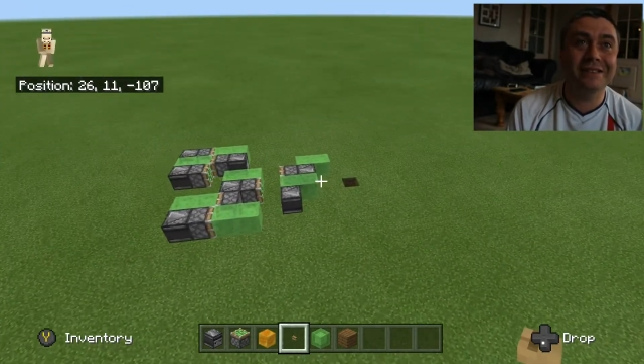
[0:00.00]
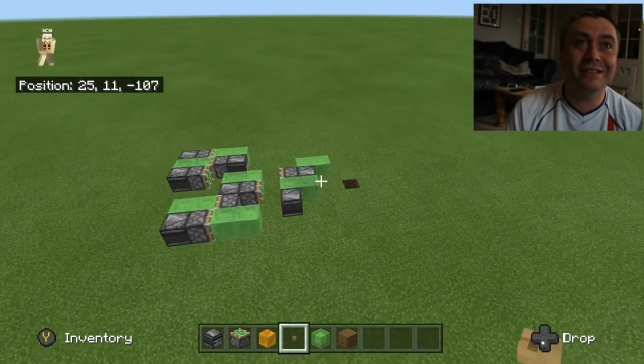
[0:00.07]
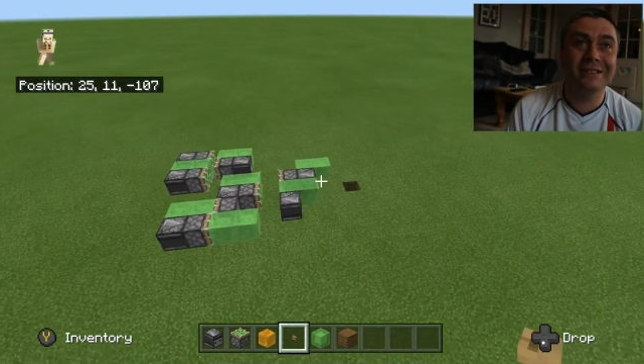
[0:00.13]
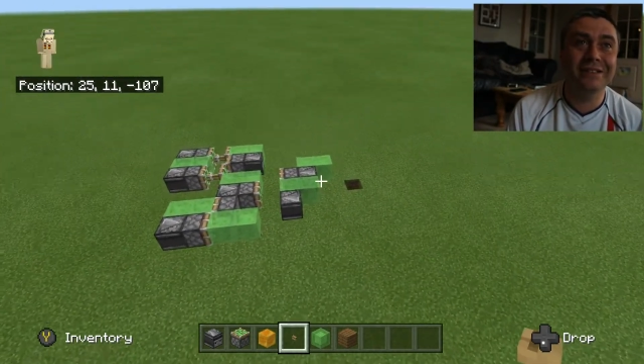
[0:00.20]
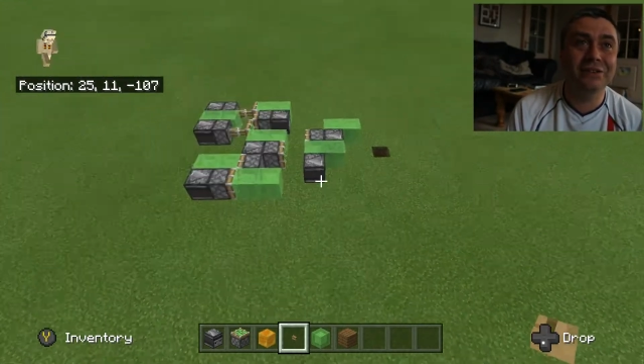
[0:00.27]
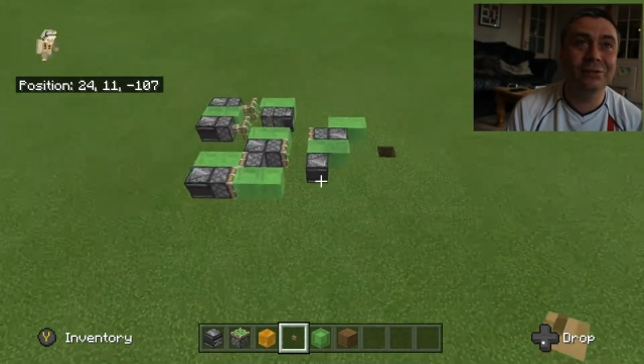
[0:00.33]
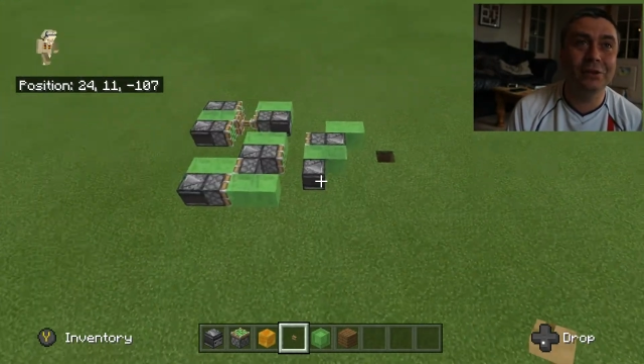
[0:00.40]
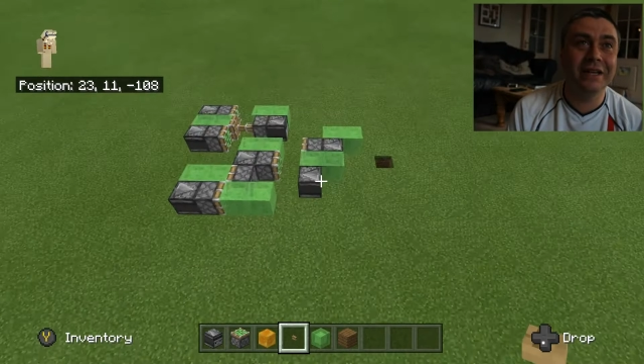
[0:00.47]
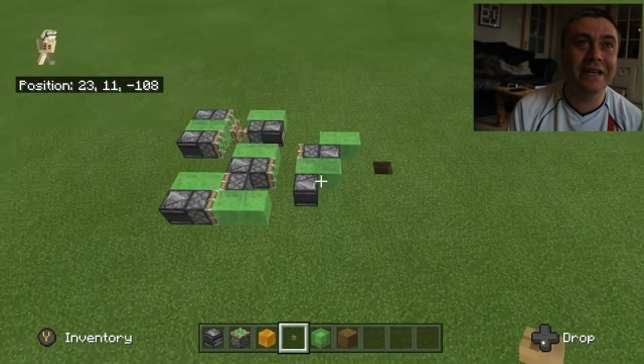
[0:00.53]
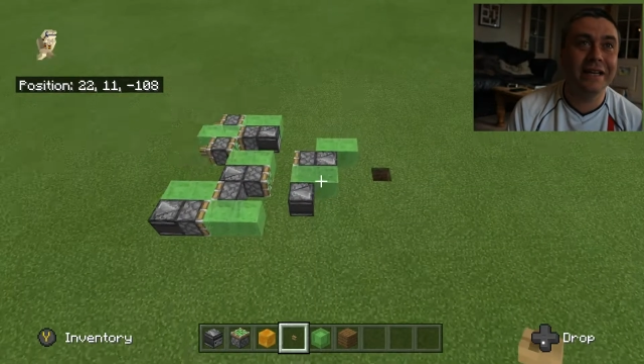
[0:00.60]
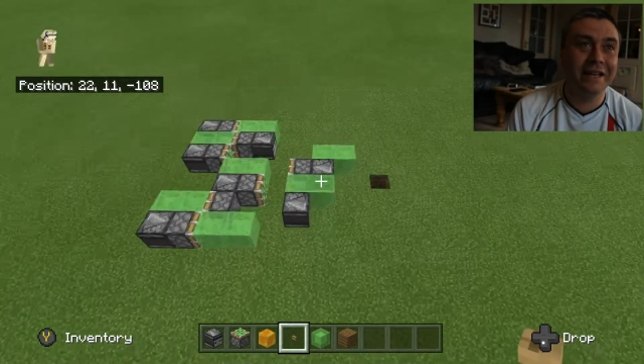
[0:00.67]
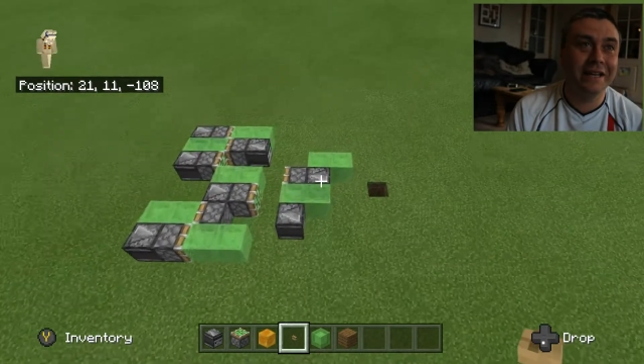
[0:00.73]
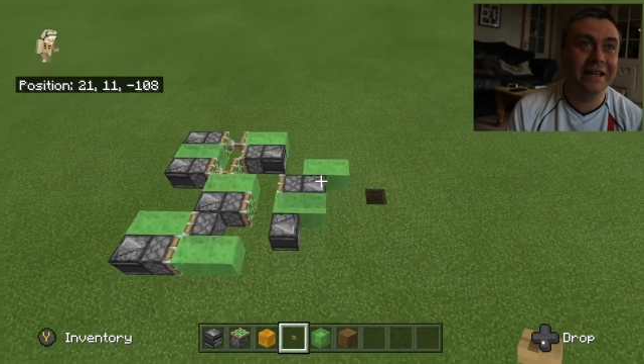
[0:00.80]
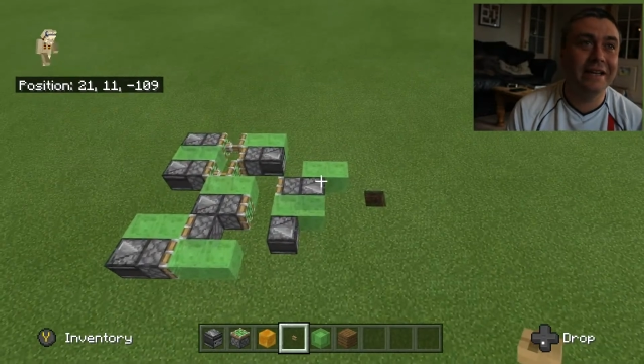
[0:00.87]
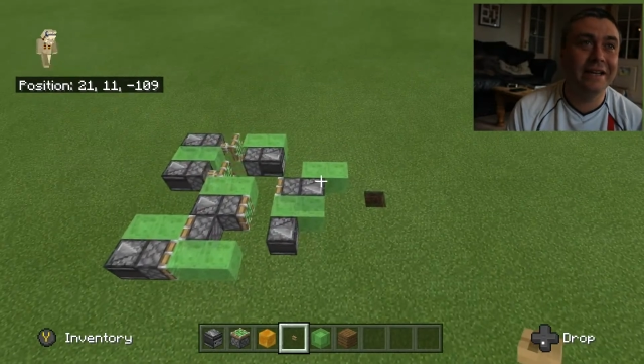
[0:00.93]
to this one
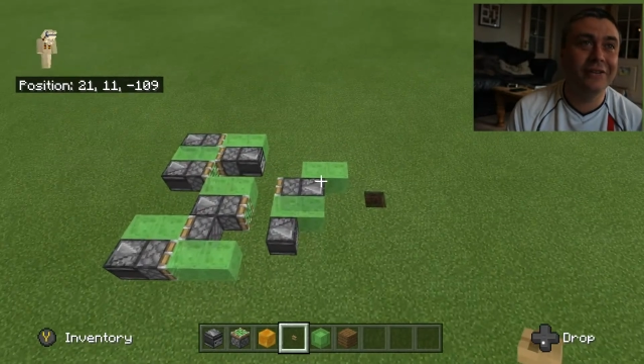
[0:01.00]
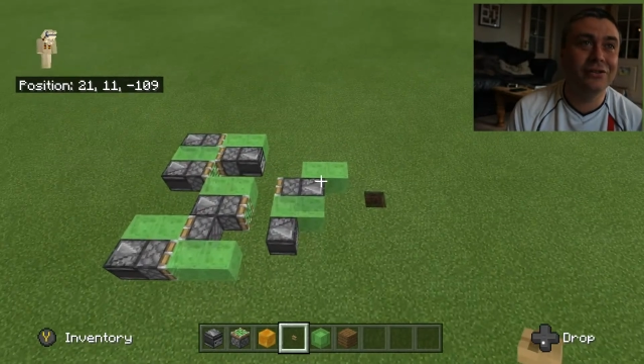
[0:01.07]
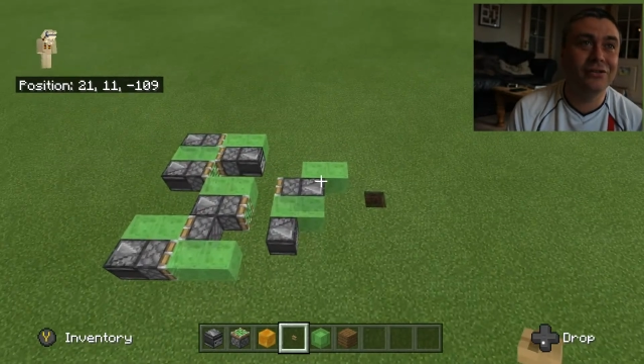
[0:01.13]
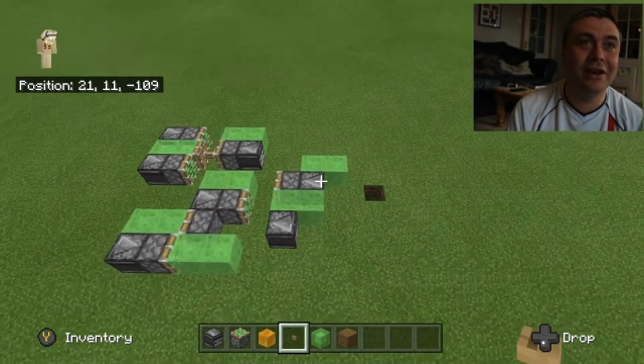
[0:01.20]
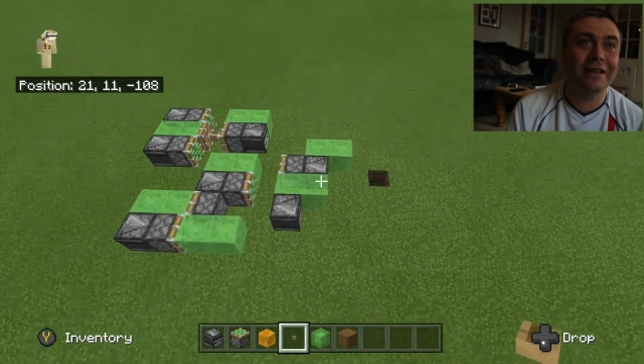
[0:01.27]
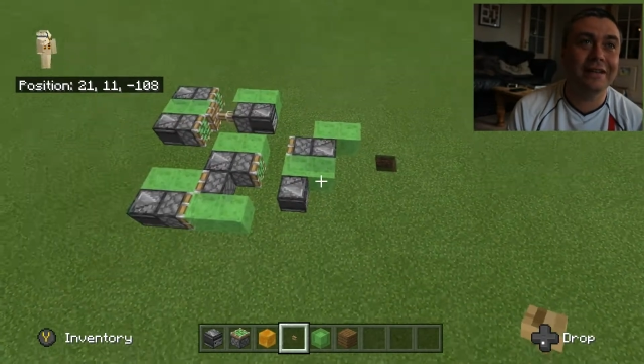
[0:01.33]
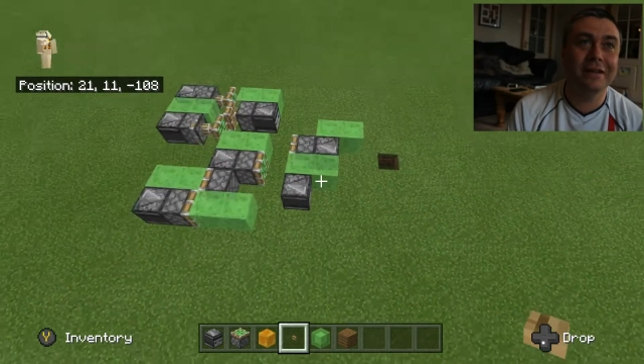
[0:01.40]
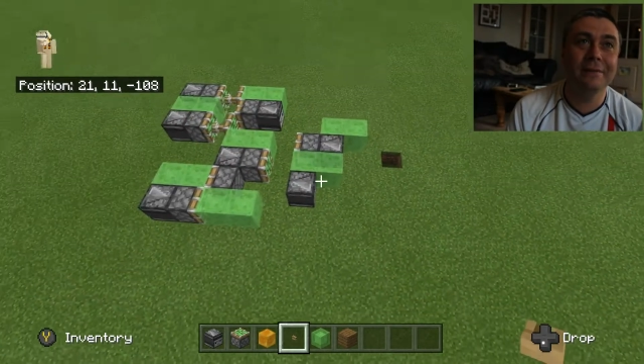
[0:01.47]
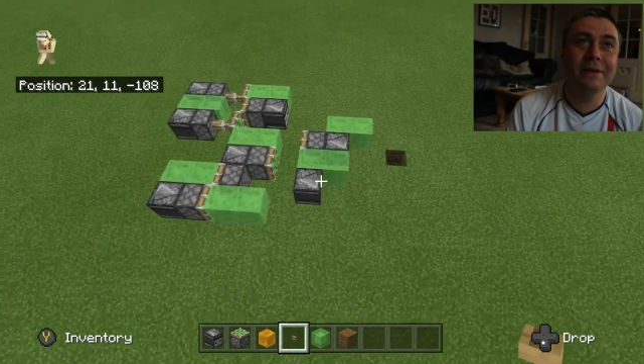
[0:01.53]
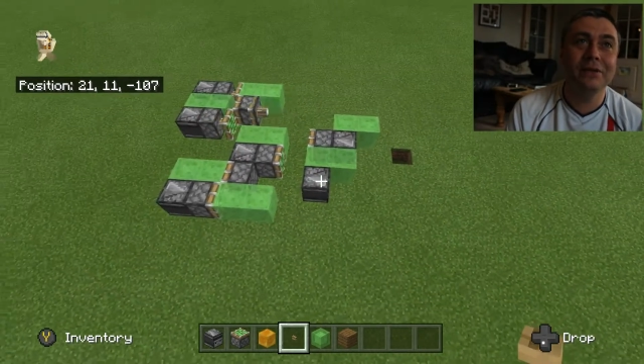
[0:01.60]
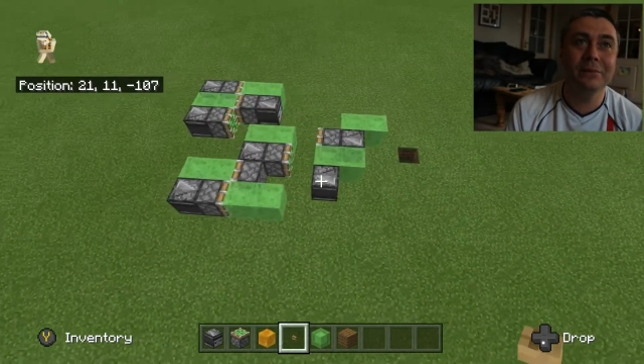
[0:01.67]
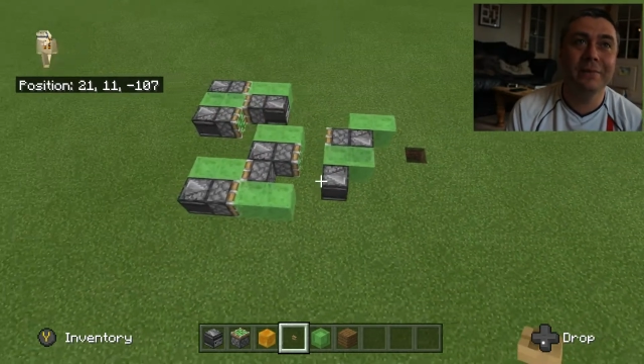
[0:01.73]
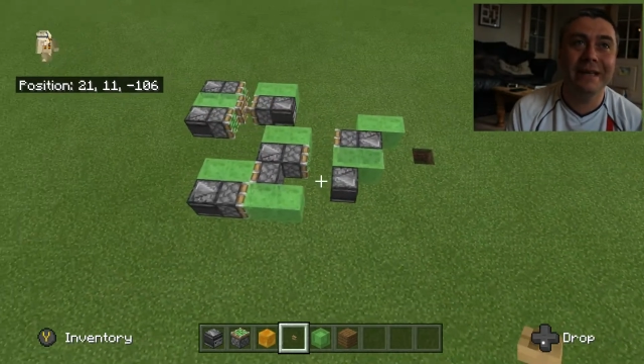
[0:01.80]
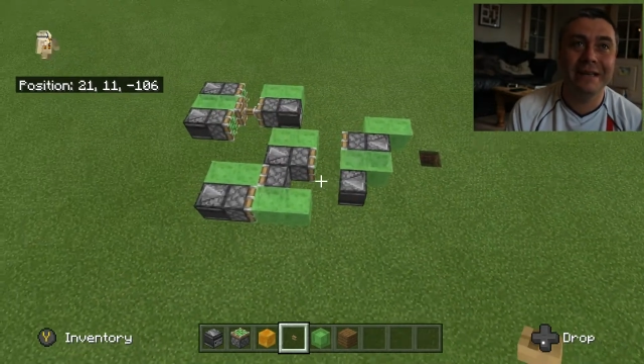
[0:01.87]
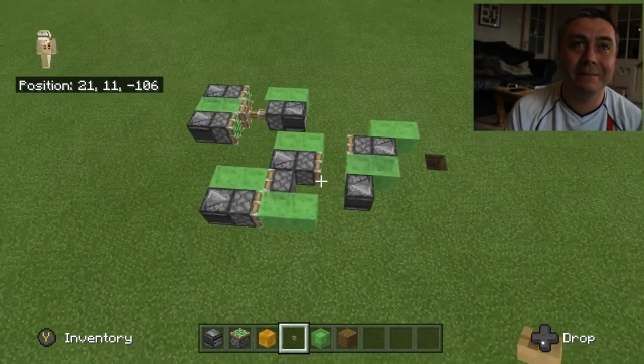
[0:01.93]
here and then drag the middle
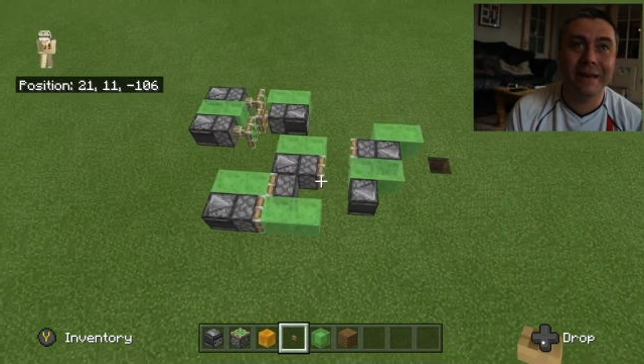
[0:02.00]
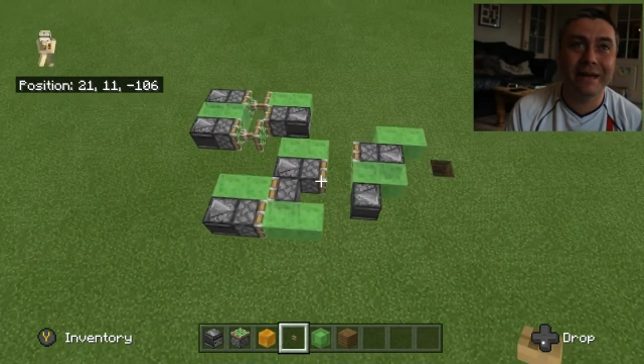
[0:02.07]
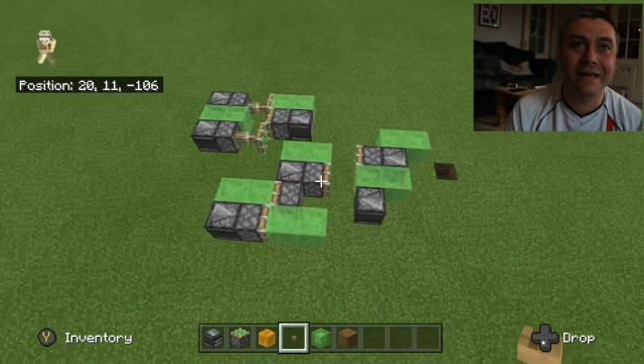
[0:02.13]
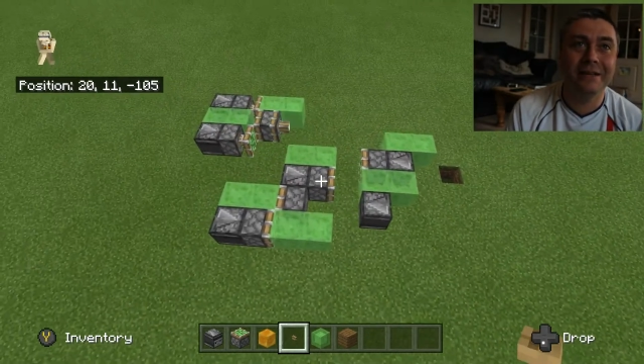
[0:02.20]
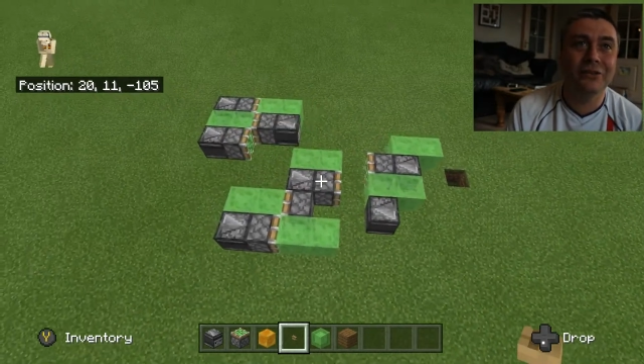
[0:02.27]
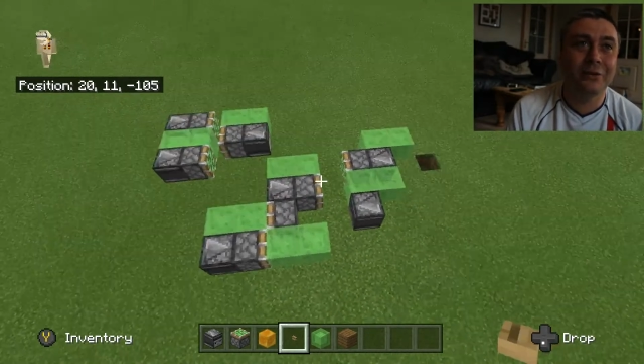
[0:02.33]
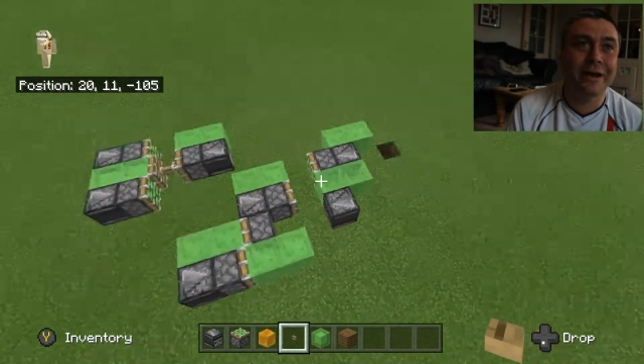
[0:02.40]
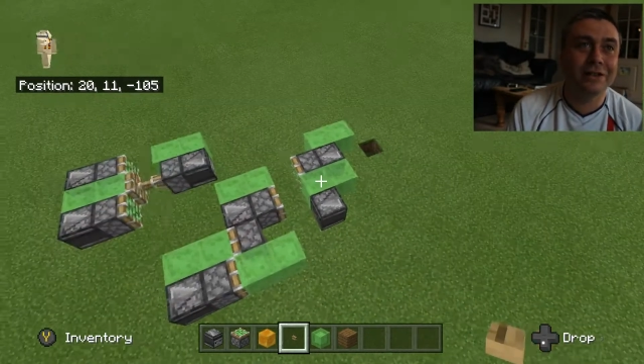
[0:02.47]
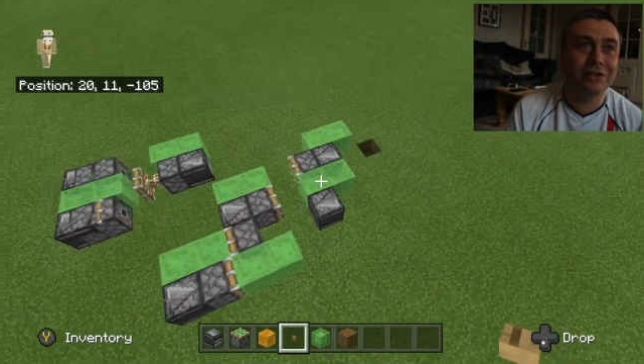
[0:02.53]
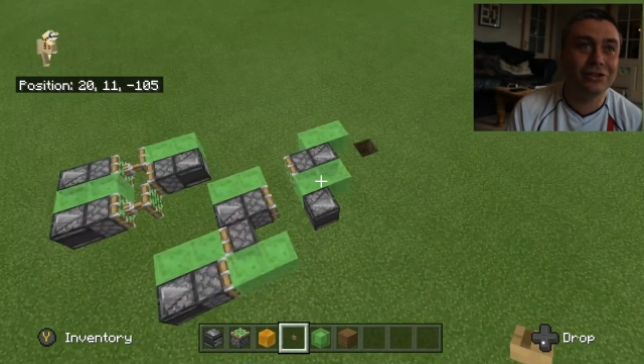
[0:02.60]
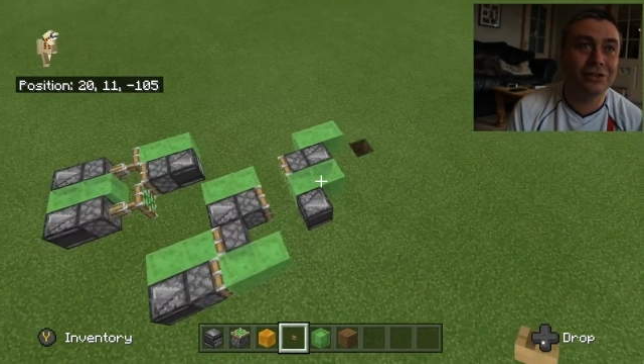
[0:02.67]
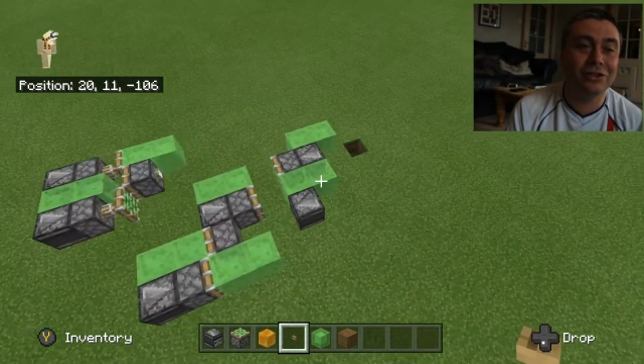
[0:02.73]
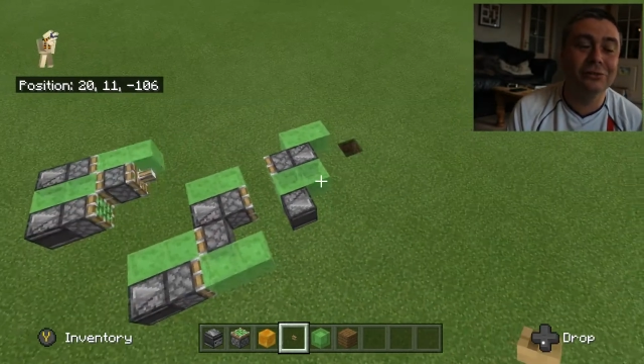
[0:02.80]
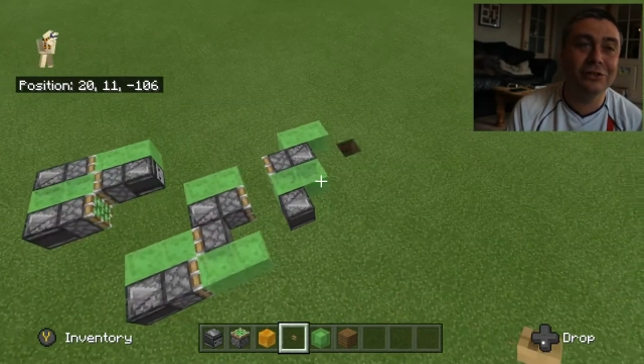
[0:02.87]
bit back into action,